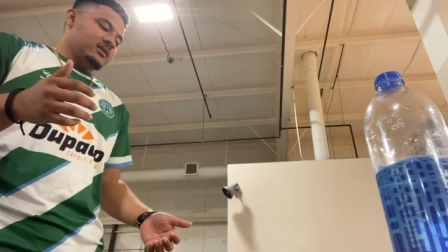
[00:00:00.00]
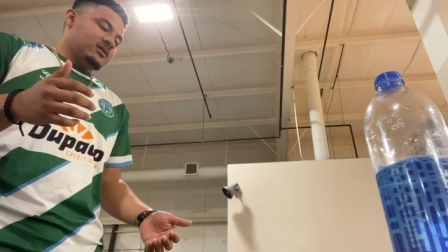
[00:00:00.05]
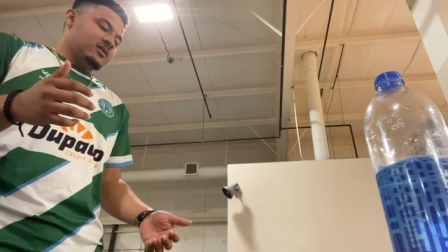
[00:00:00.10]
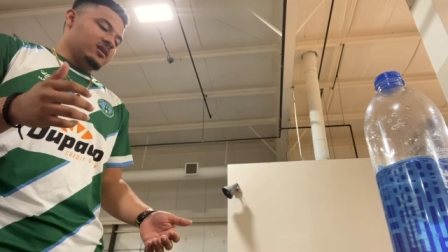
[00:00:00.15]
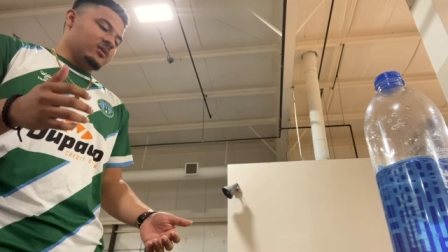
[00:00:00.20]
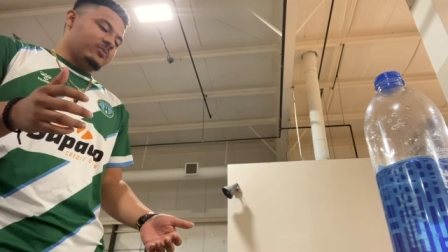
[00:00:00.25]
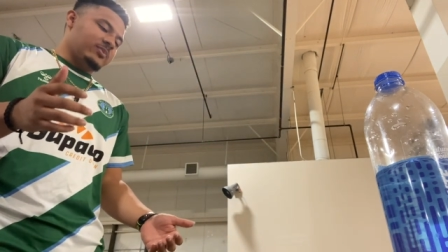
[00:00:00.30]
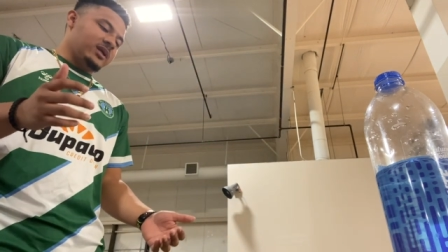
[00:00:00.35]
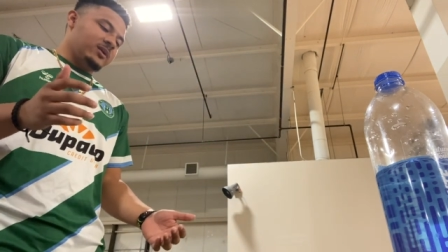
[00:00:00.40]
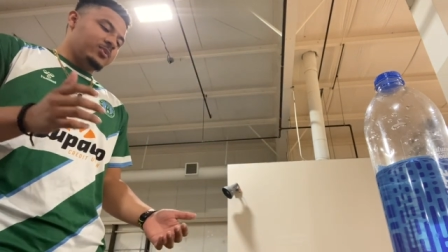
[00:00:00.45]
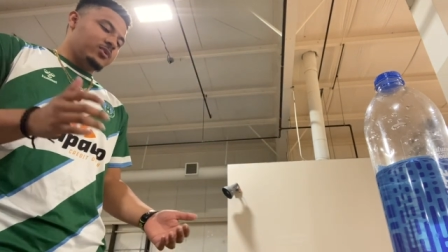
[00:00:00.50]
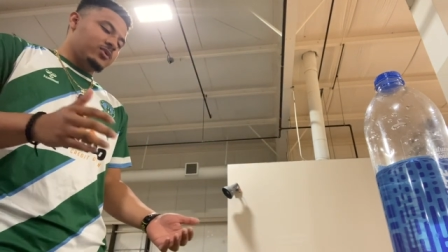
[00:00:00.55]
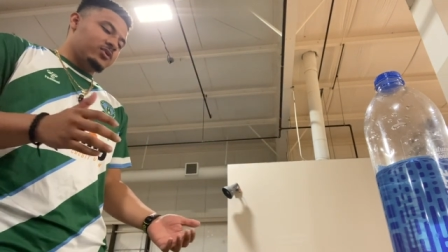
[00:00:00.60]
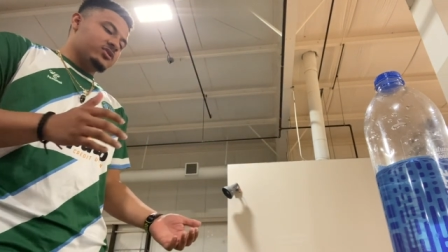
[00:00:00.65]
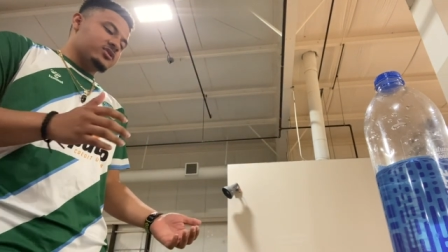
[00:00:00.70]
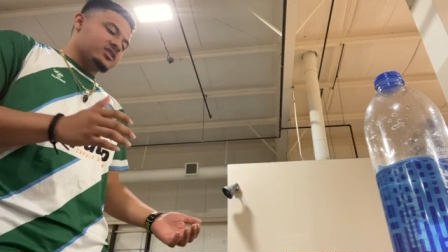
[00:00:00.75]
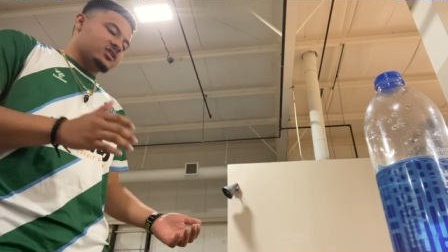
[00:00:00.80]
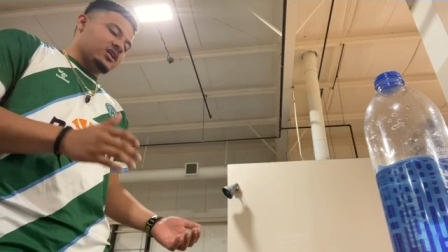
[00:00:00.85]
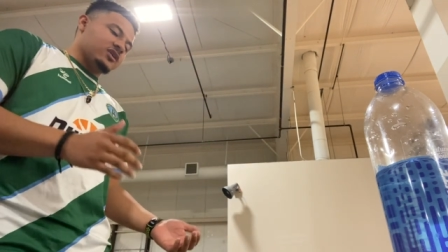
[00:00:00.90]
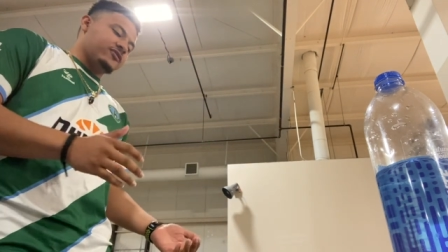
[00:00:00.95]
The people
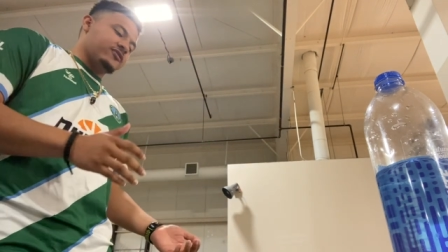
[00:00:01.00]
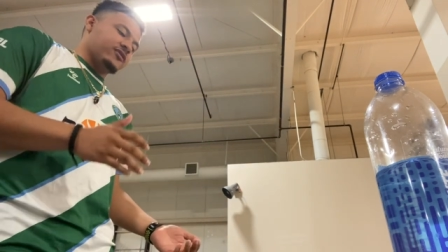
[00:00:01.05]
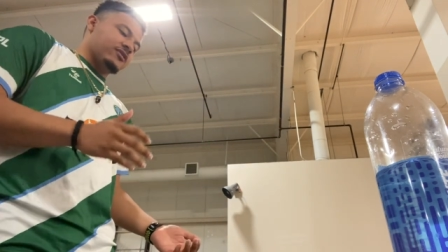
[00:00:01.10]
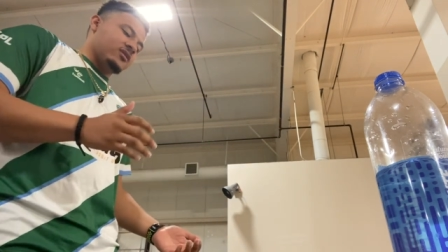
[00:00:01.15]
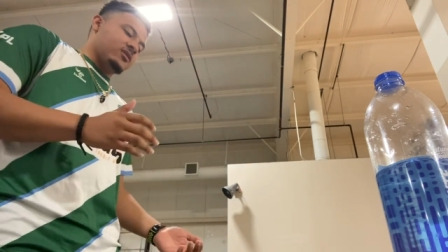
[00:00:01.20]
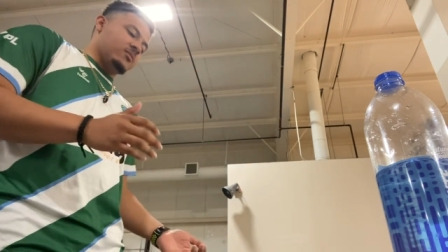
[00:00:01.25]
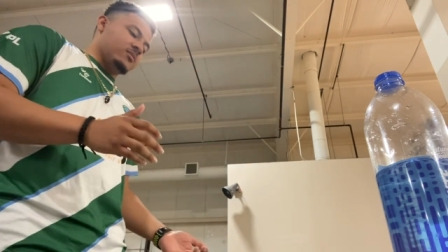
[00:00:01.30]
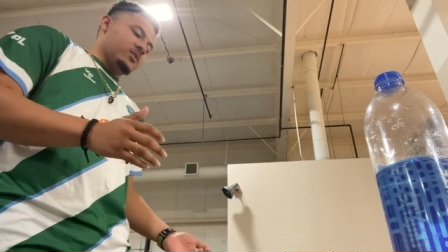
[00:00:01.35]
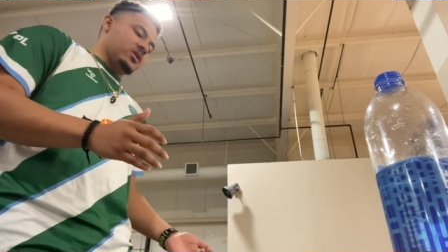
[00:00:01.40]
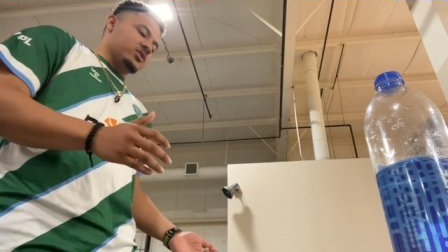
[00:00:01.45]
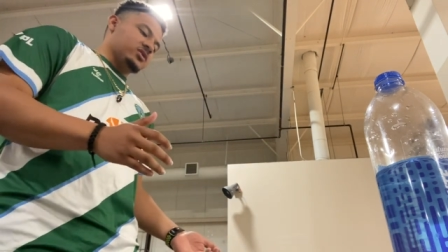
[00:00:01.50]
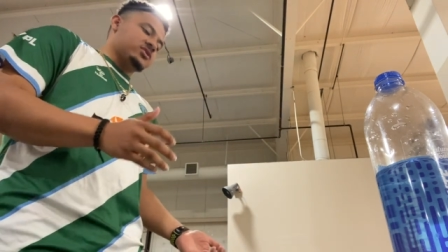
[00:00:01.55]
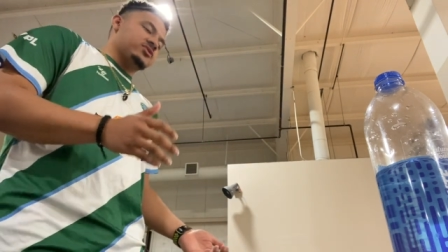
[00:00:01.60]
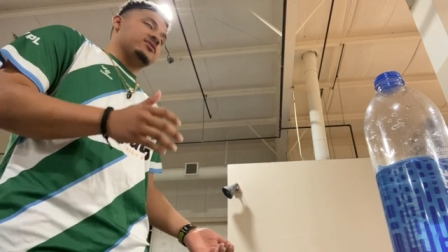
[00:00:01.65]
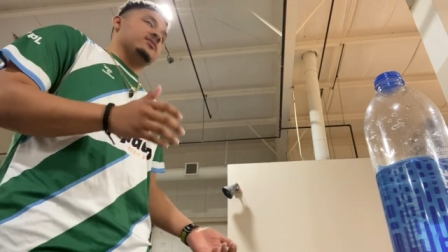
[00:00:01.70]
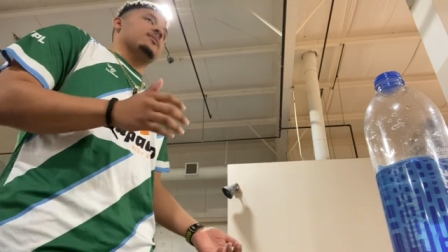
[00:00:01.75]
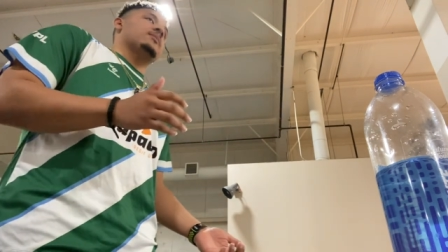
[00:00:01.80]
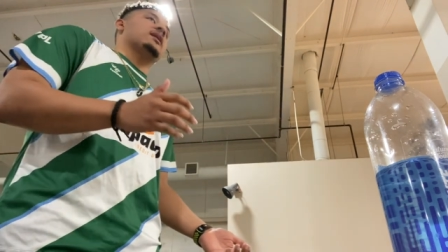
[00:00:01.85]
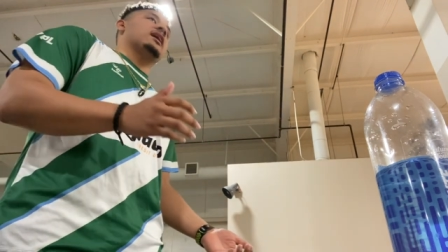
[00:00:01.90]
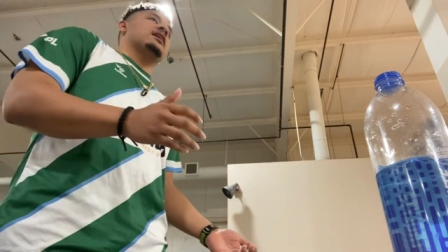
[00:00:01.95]
who suffer the most
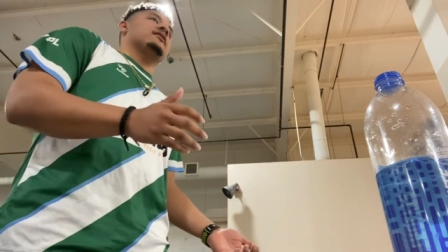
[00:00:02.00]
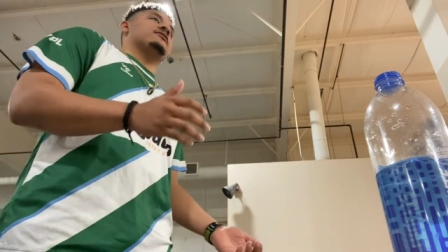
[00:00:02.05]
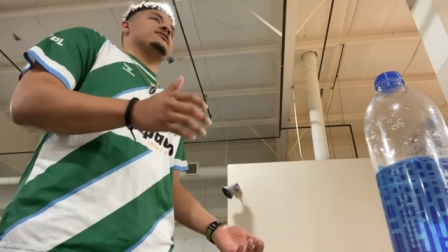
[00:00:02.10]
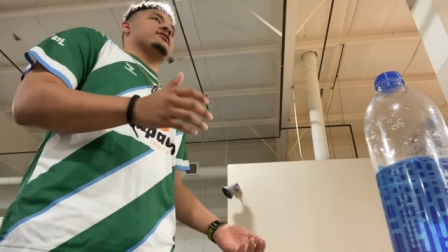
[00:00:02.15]
from not